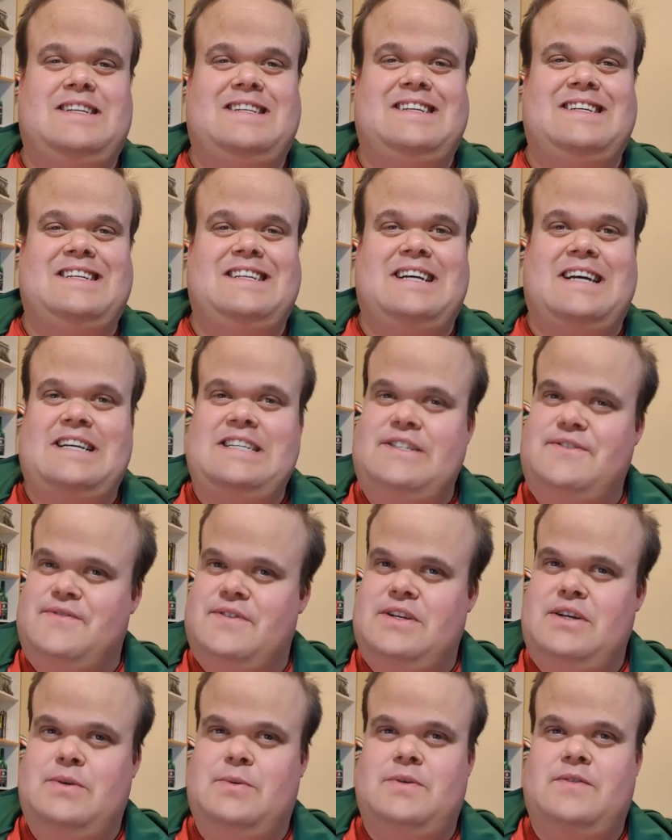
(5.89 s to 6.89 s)
Today's
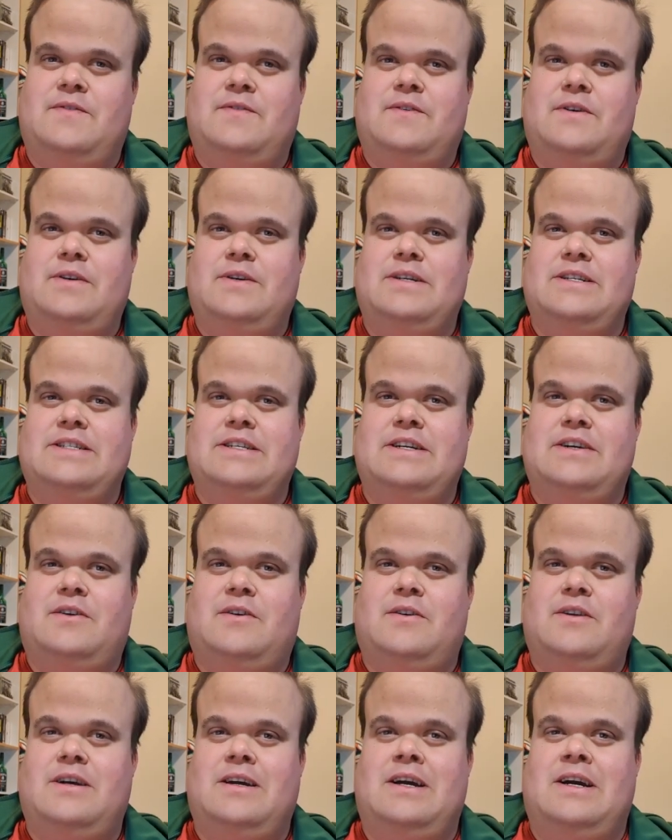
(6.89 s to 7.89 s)
video we're focusing
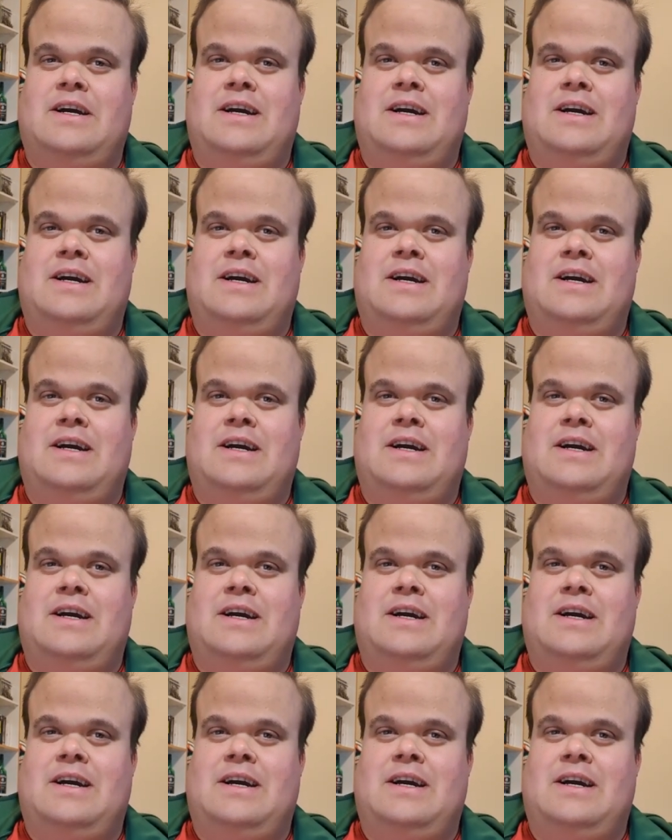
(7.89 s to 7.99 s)
on